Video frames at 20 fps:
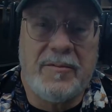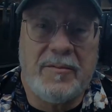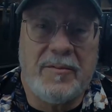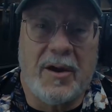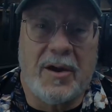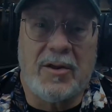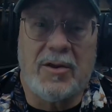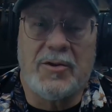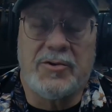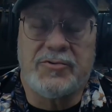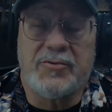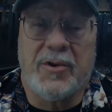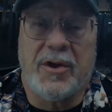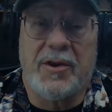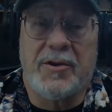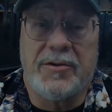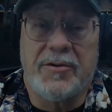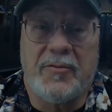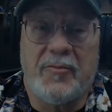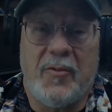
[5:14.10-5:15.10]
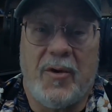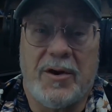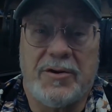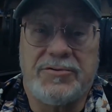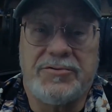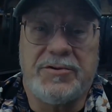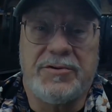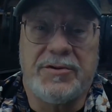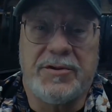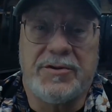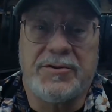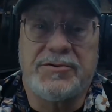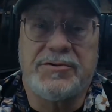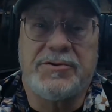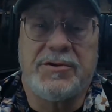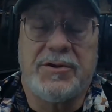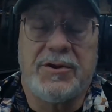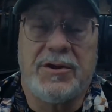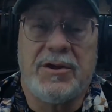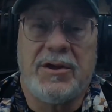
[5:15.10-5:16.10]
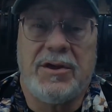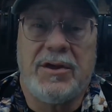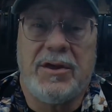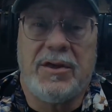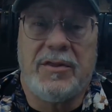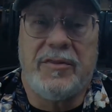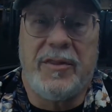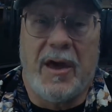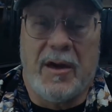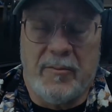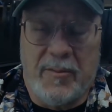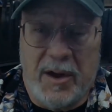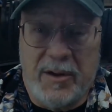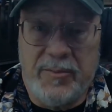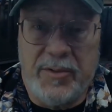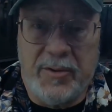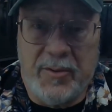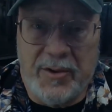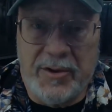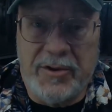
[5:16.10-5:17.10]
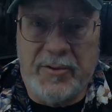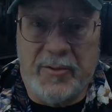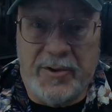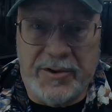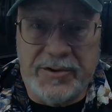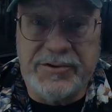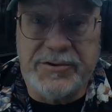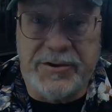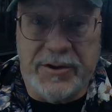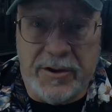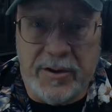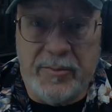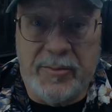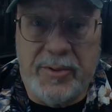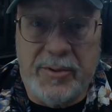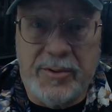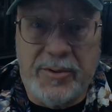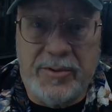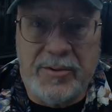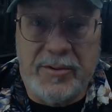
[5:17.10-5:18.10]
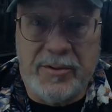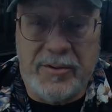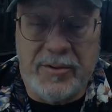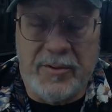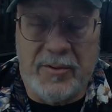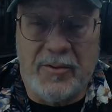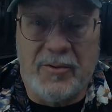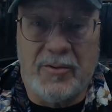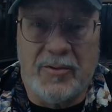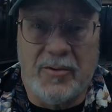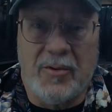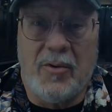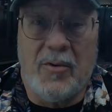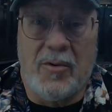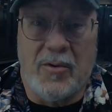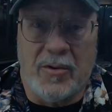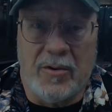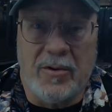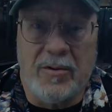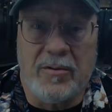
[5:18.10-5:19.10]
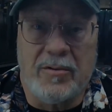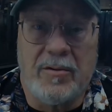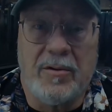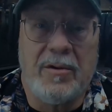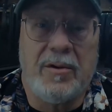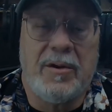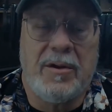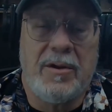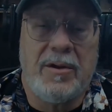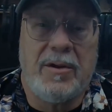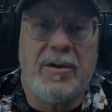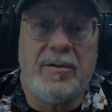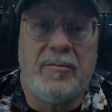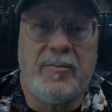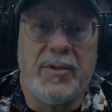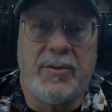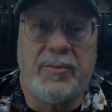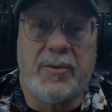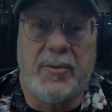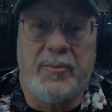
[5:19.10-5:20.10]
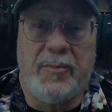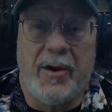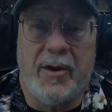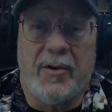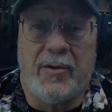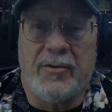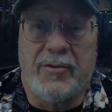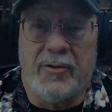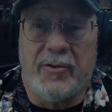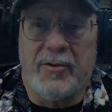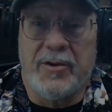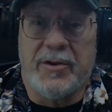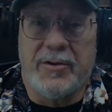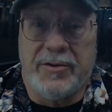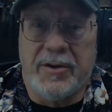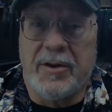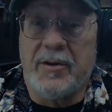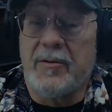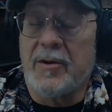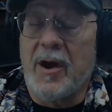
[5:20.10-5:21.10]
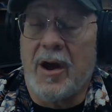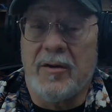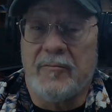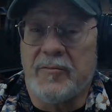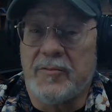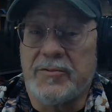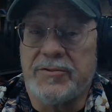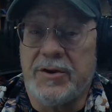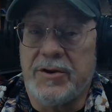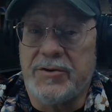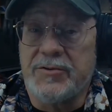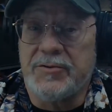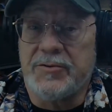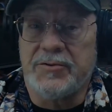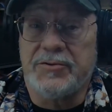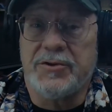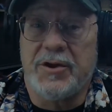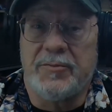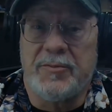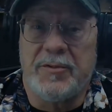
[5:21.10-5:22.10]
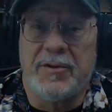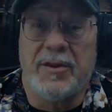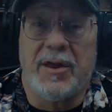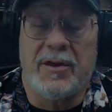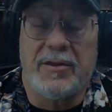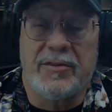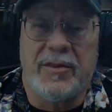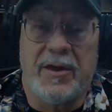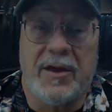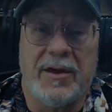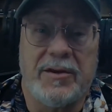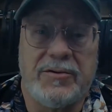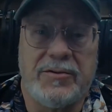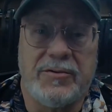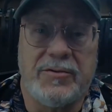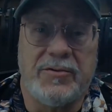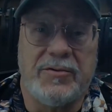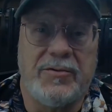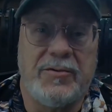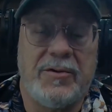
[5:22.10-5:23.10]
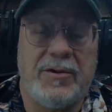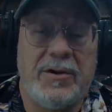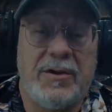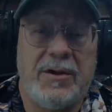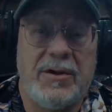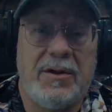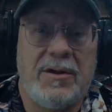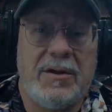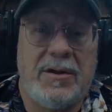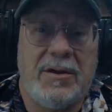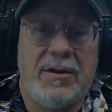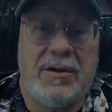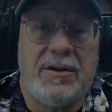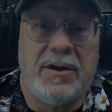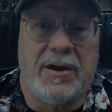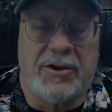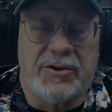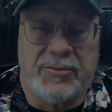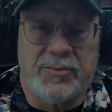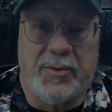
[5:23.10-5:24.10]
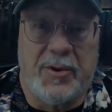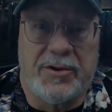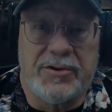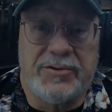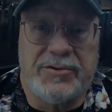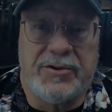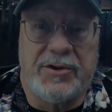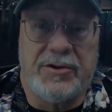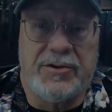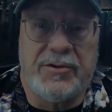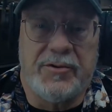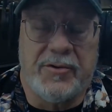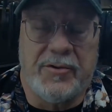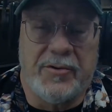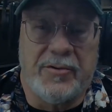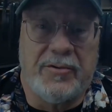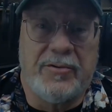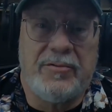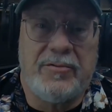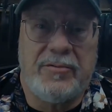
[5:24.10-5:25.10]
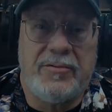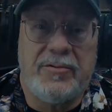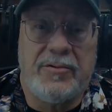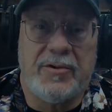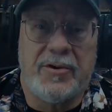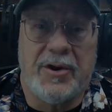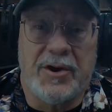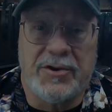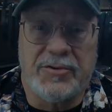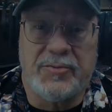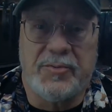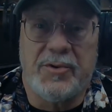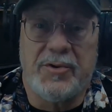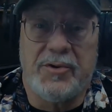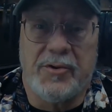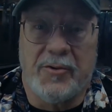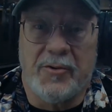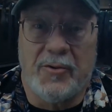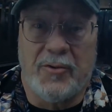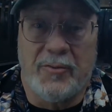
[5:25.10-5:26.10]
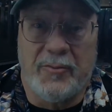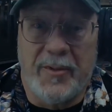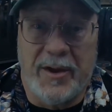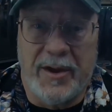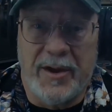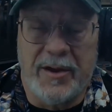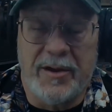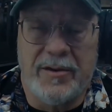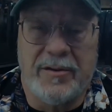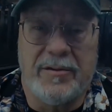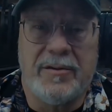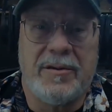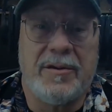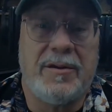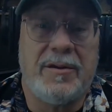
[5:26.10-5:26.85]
a close relative watching this, that might be one you want to skip, or be prepared during a dinner conversation or something like that to express that your husband, your old man,